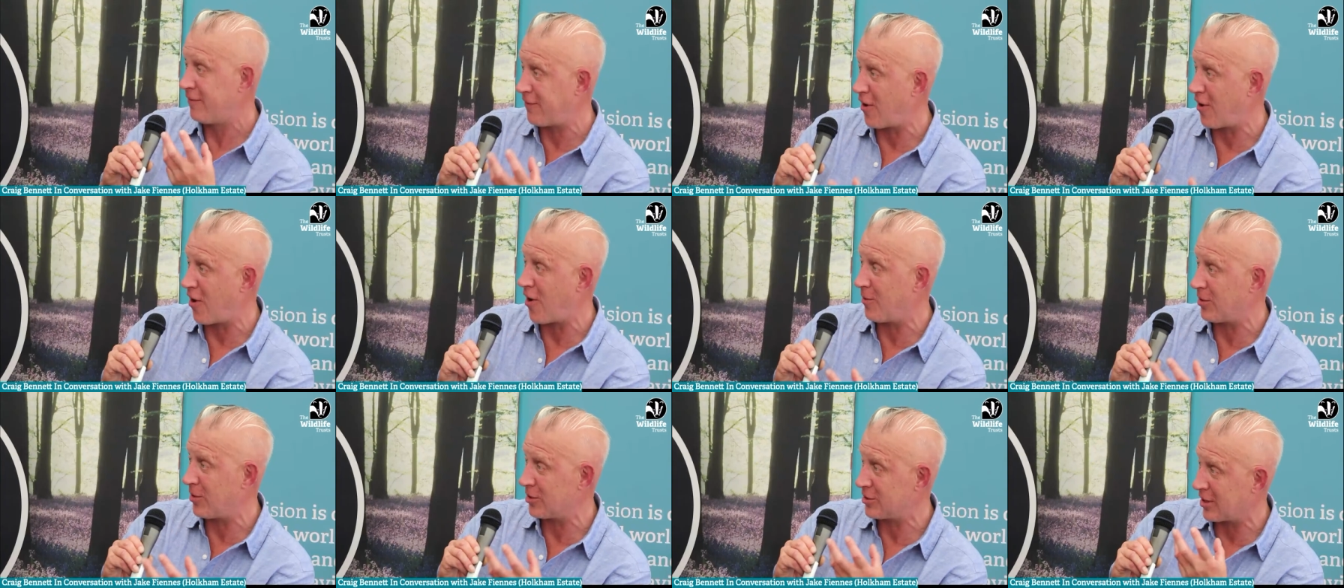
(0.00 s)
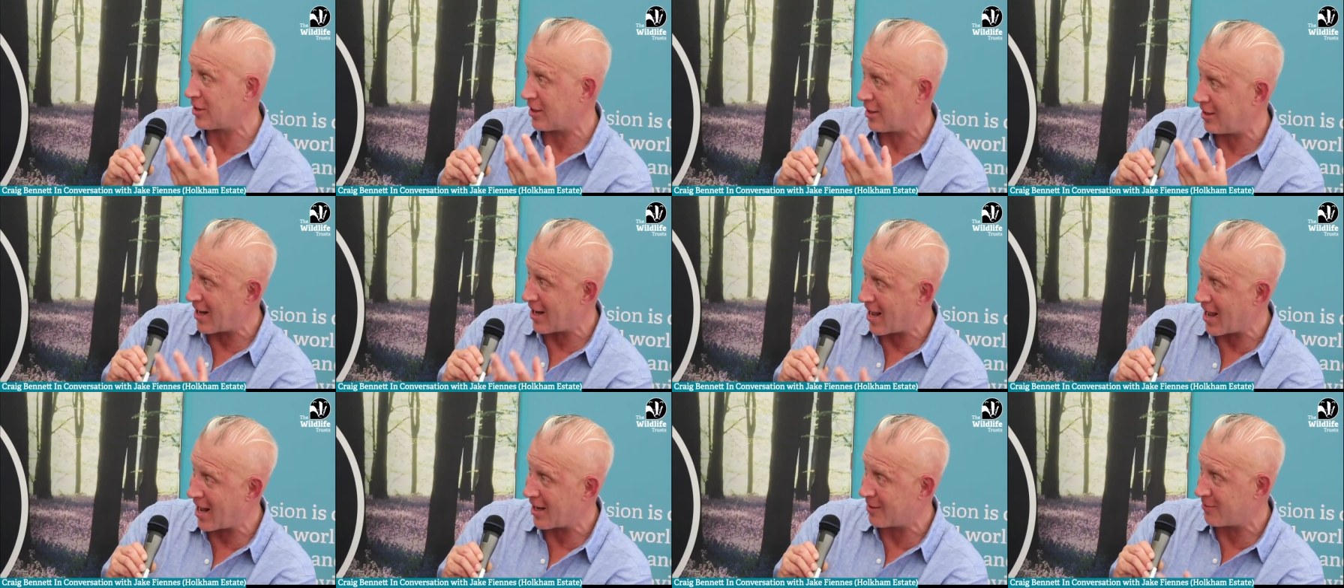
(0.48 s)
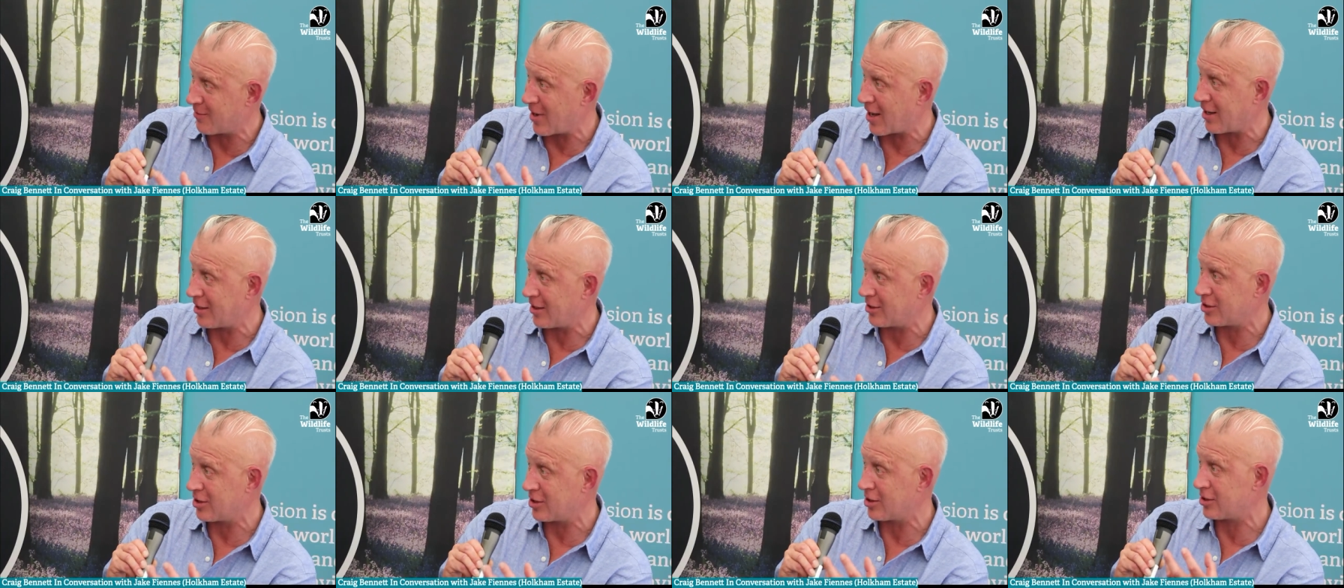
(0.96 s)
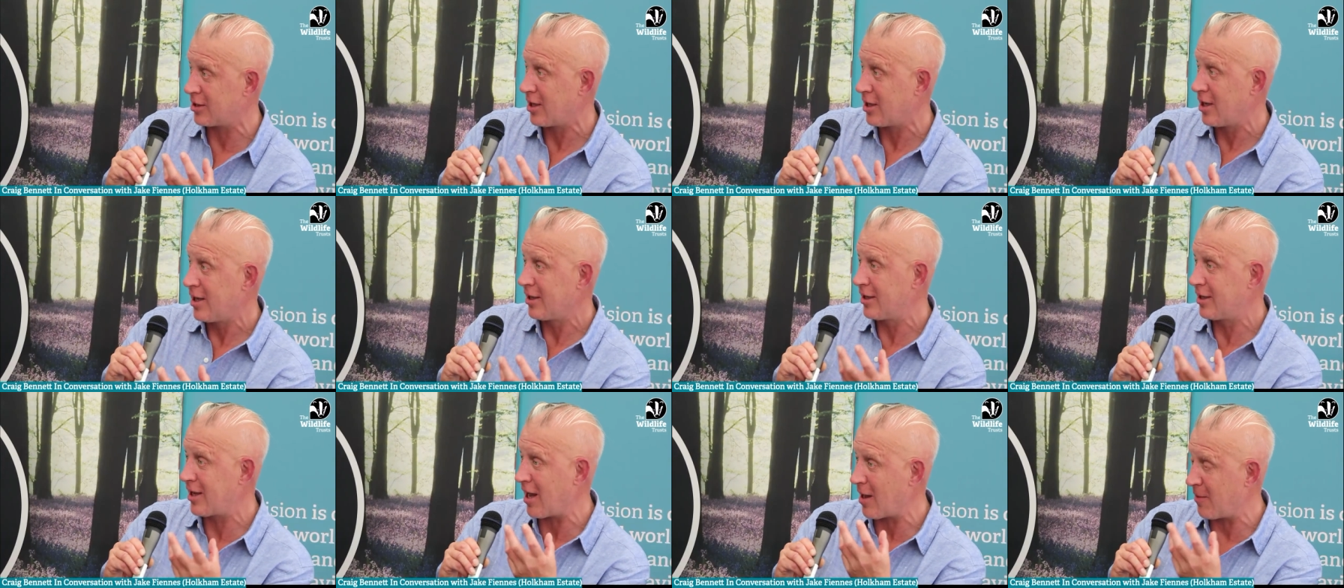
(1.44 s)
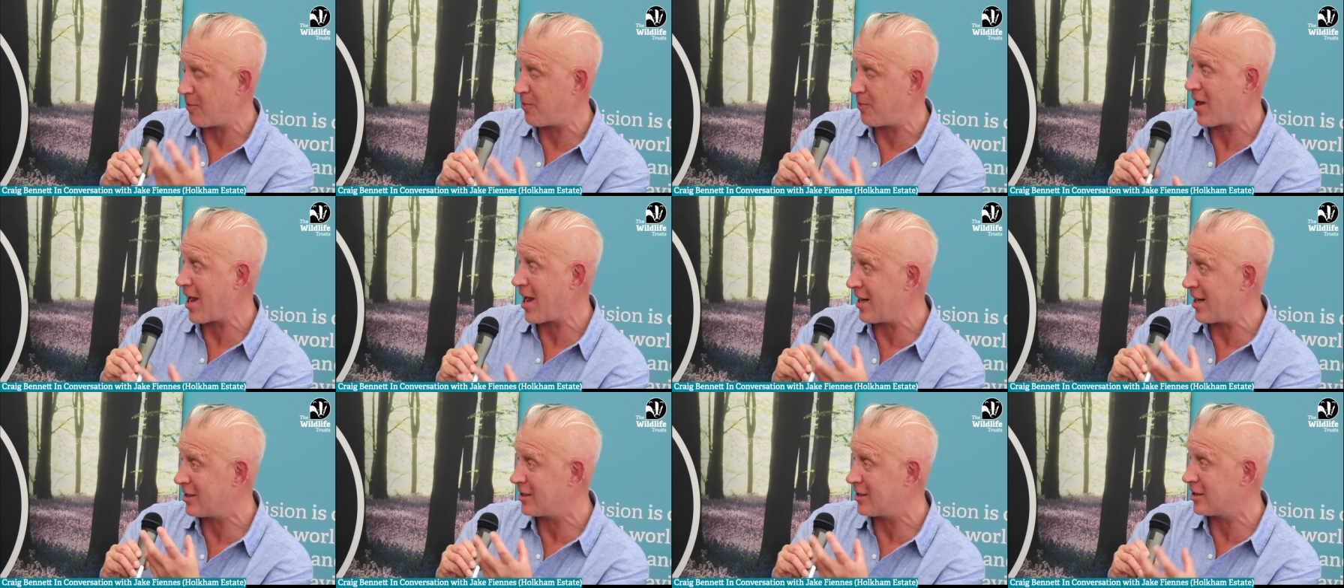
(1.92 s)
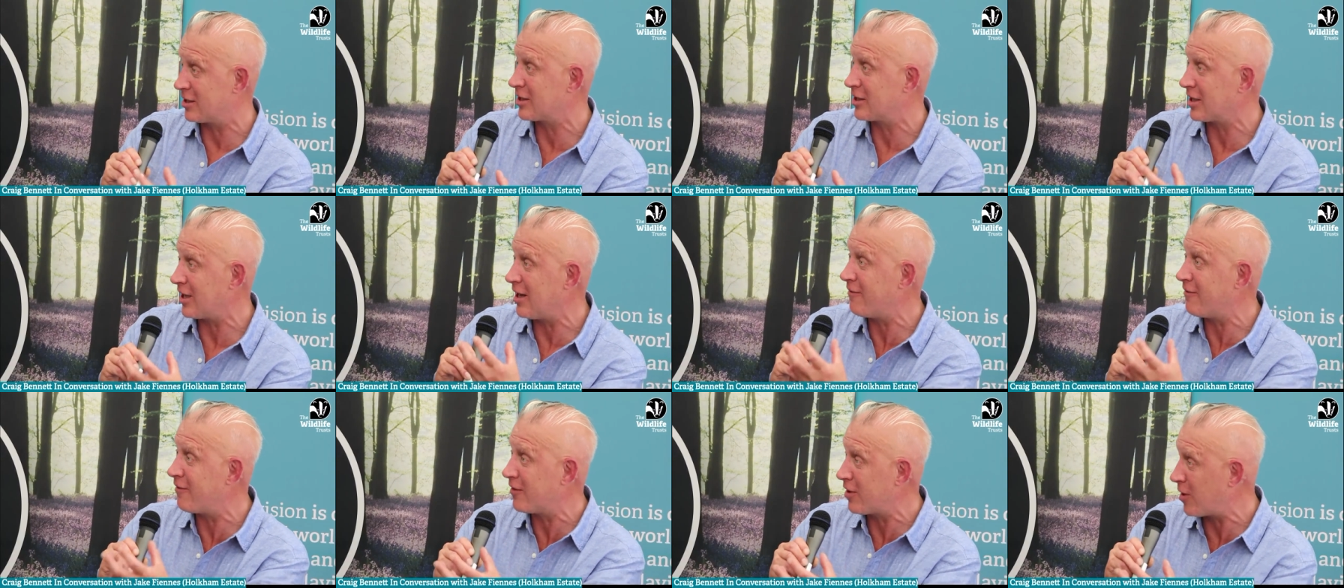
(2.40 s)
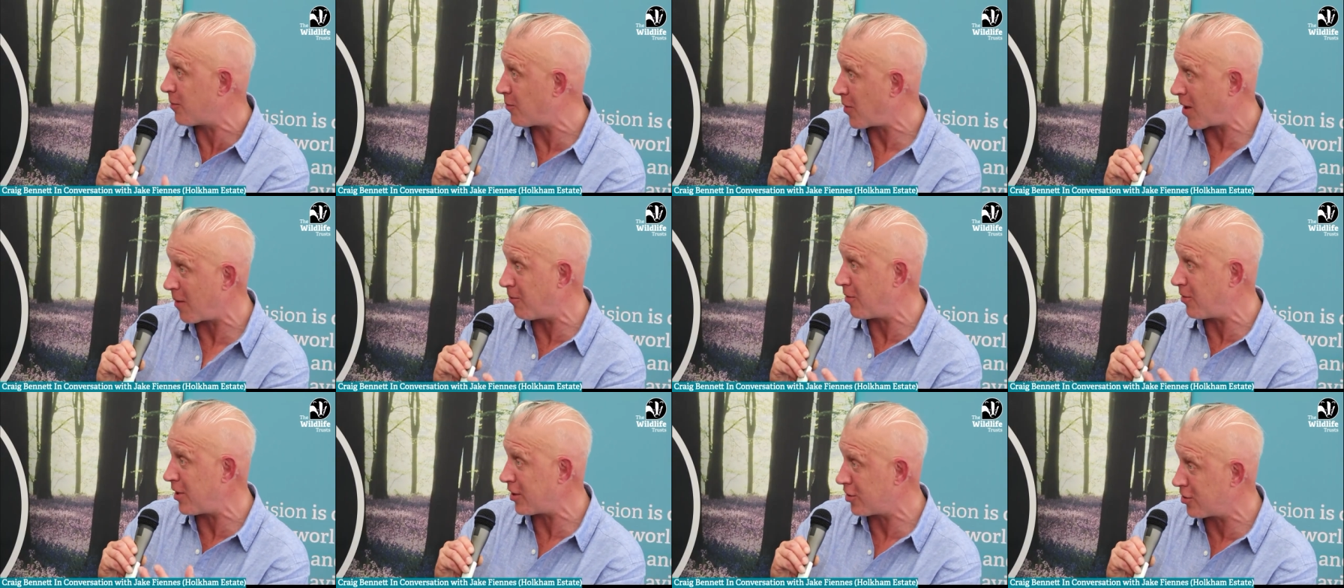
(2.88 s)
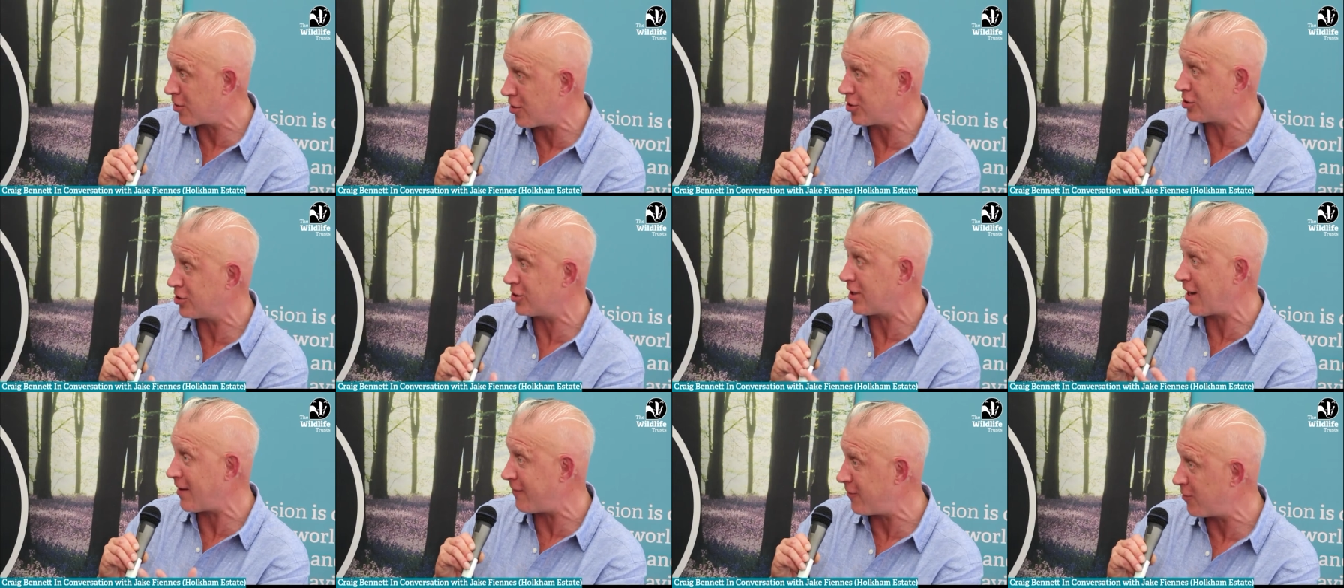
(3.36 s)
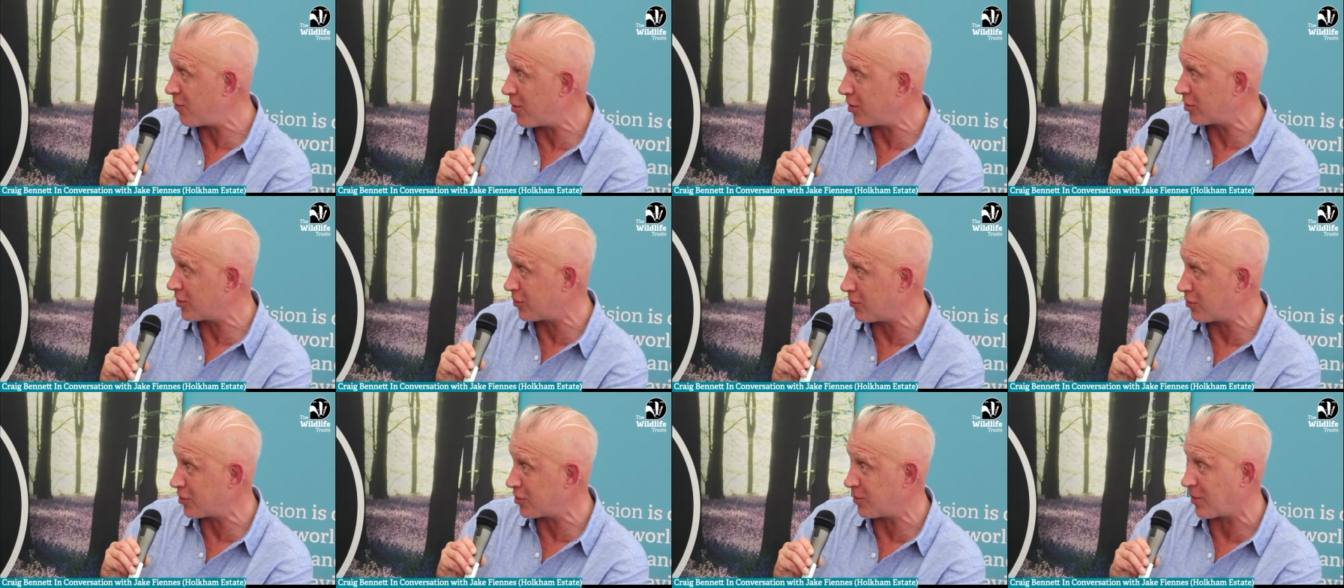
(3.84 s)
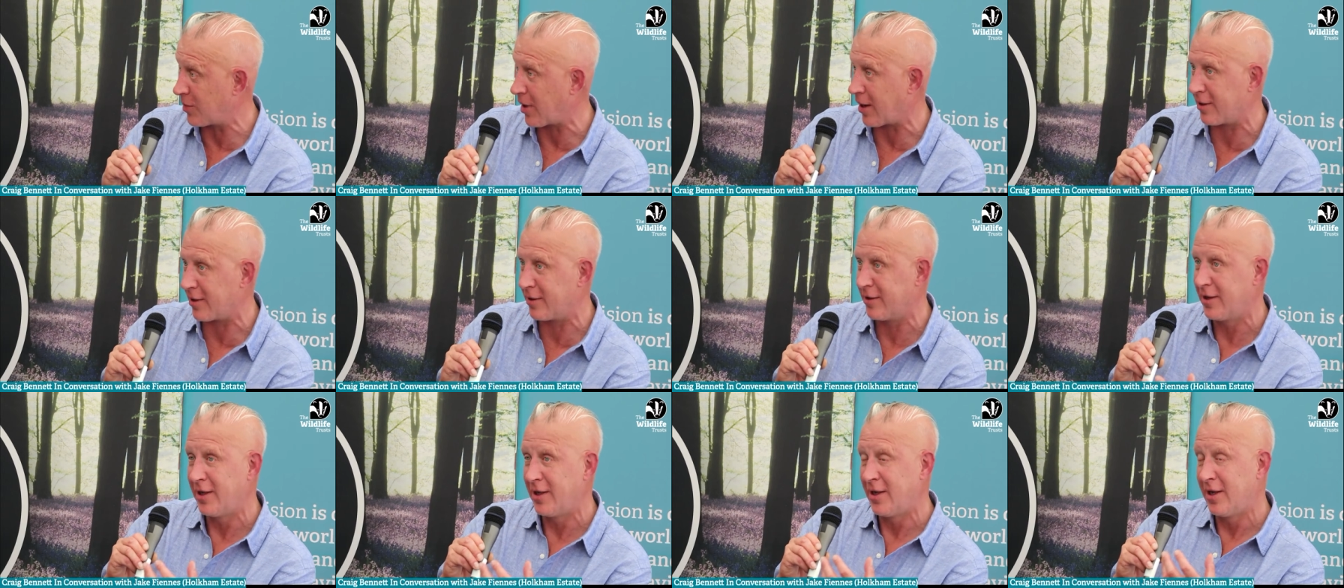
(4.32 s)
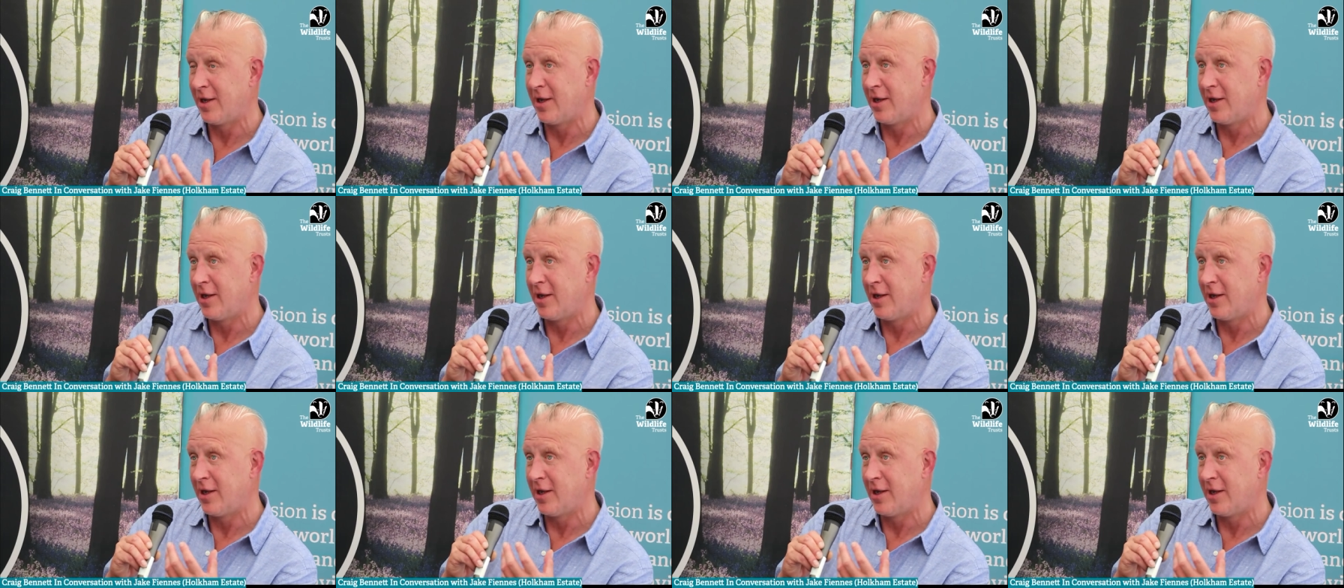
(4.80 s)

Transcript: farmers and land managers get paid to deliver the public goods that everyone talked about.